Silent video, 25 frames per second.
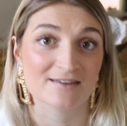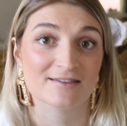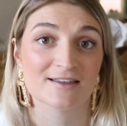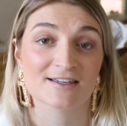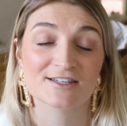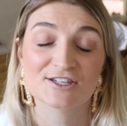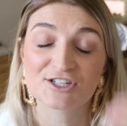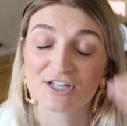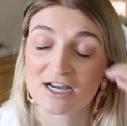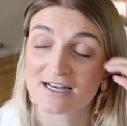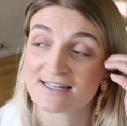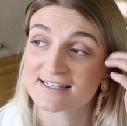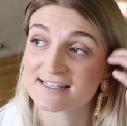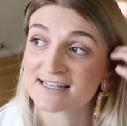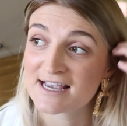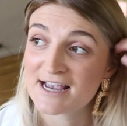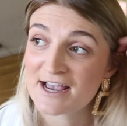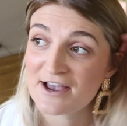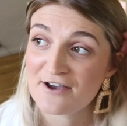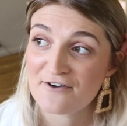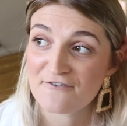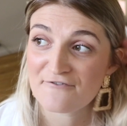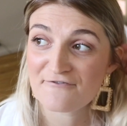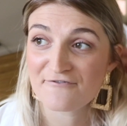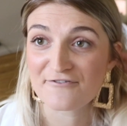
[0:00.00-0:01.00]
There's just
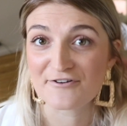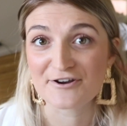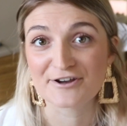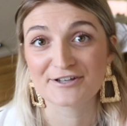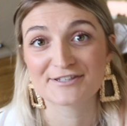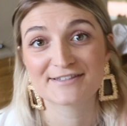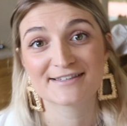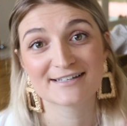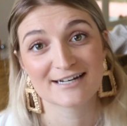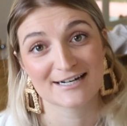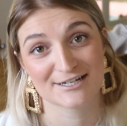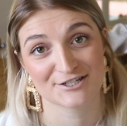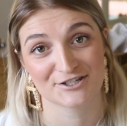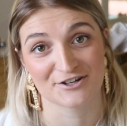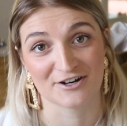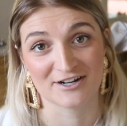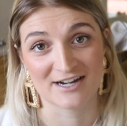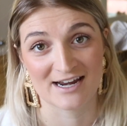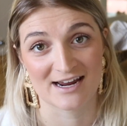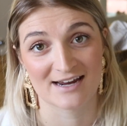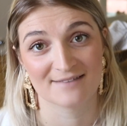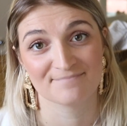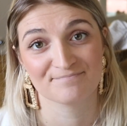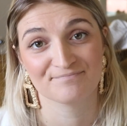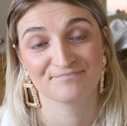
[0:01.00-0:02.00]
foods that I don't
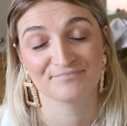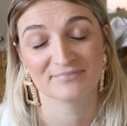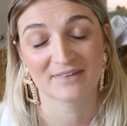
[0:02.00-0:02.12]
eat.